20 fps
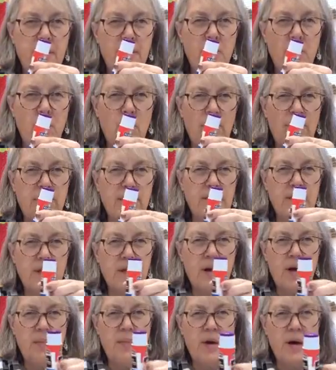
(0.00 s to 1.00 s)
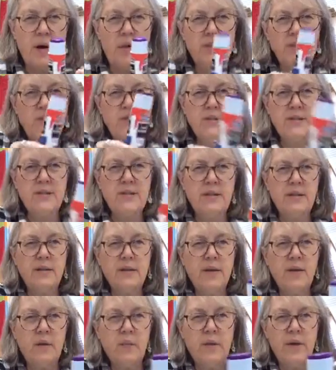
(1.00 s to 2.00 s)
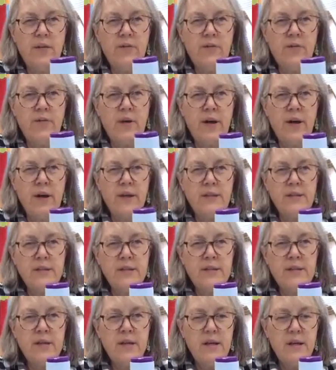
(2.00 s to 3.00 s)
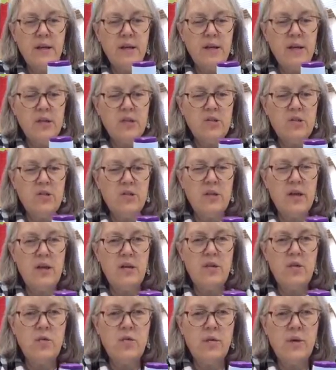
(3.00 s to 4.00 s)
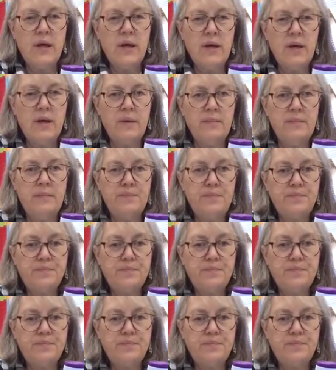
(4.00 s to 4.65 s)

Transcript: You want it to come up just a little bit, friends, so that you can